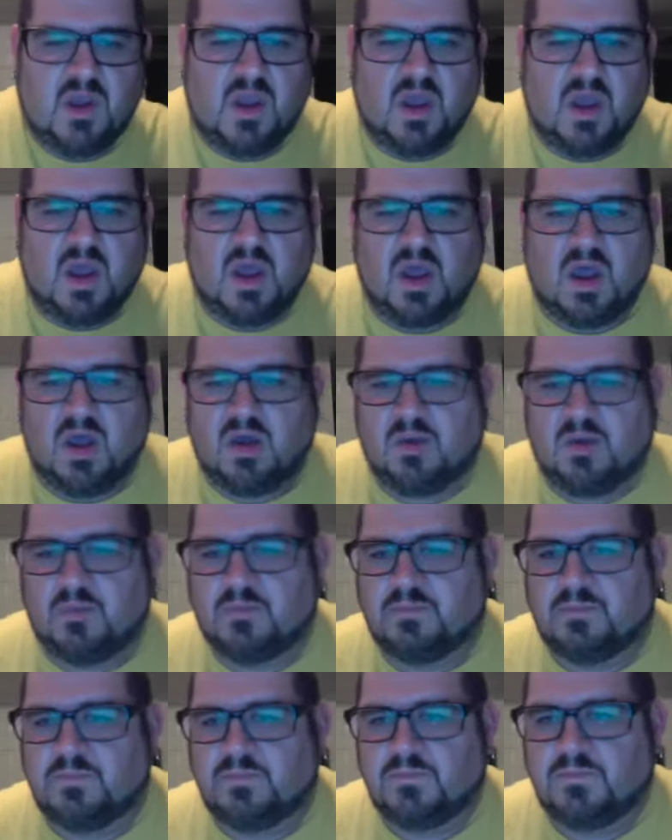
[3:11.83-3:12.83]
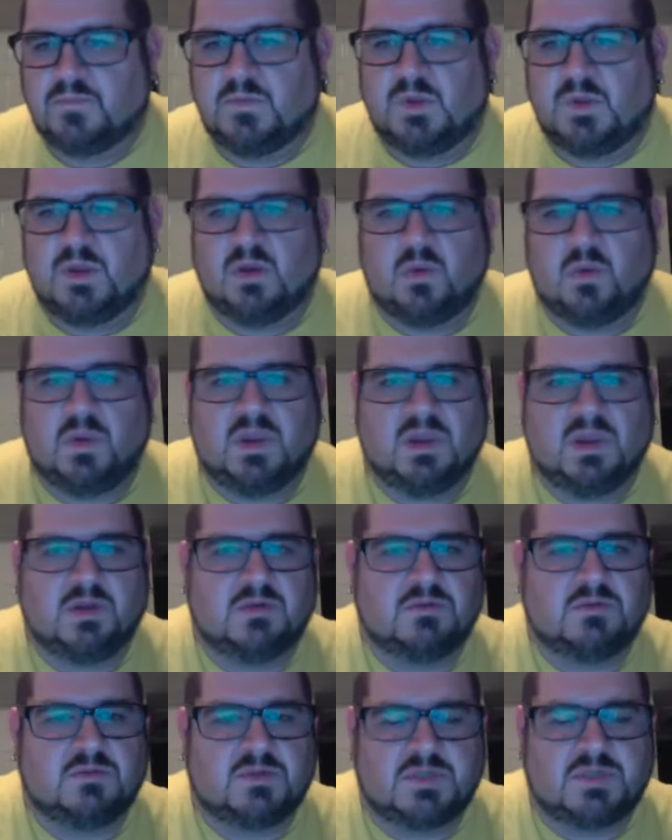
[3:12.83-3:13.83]
We
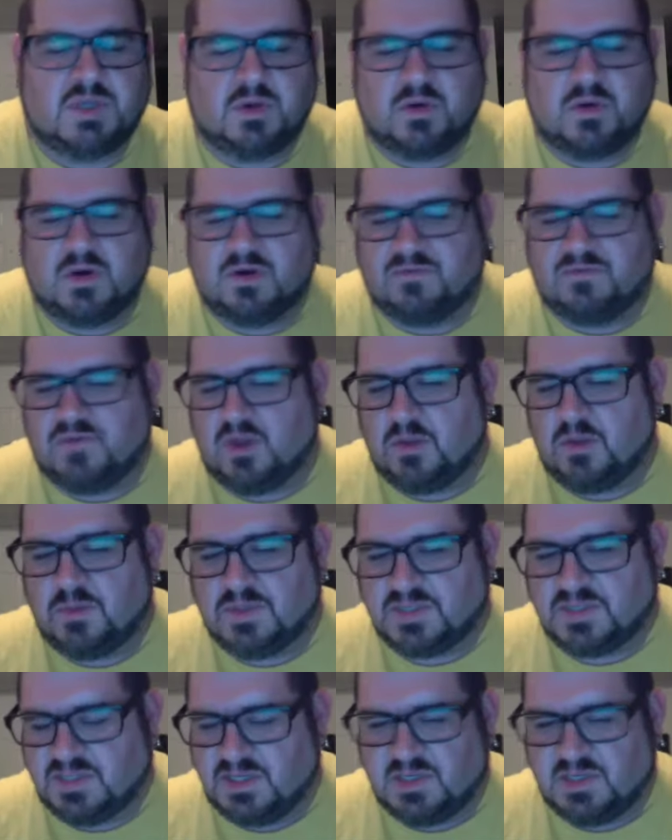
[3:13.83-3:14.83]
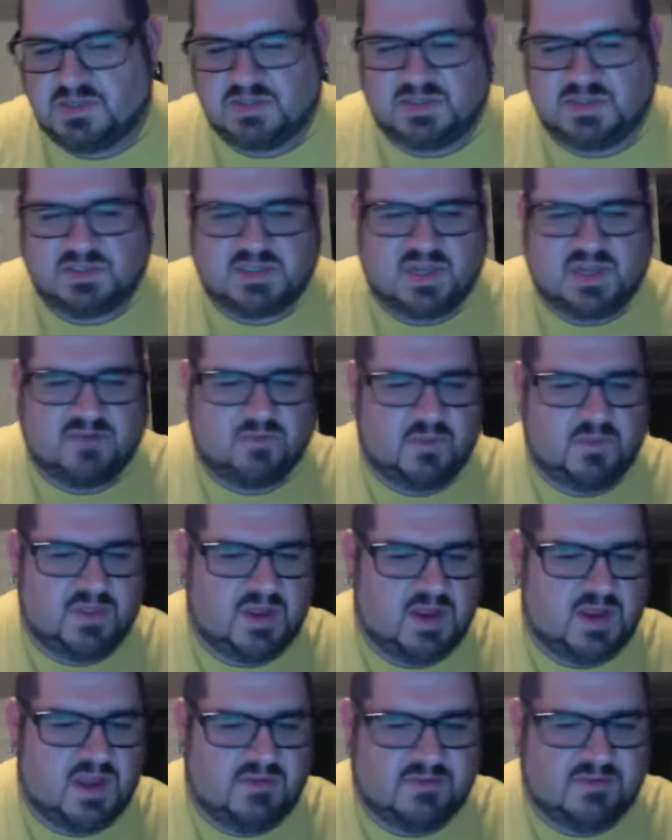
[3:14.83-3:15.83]
can show our development skills and stuff
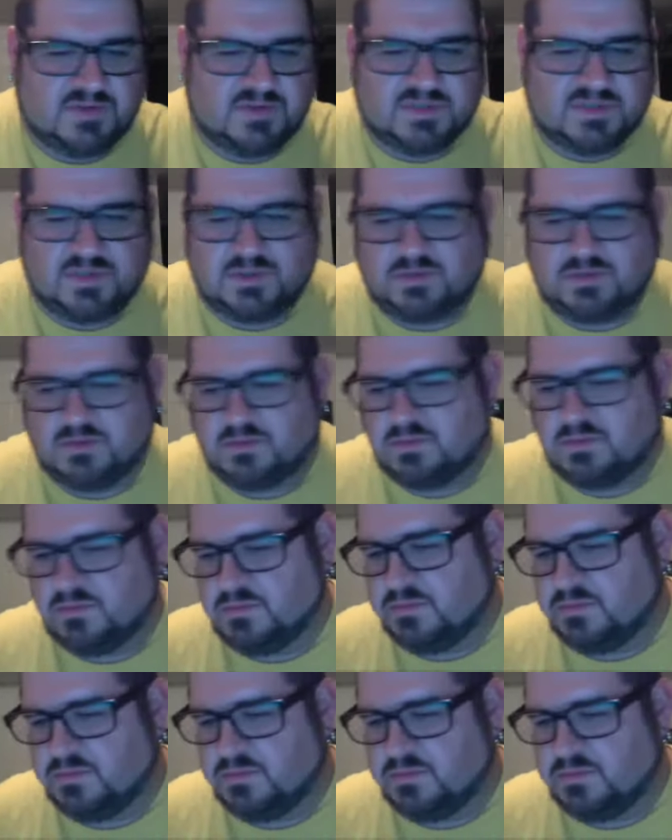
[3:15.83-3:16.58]
without having to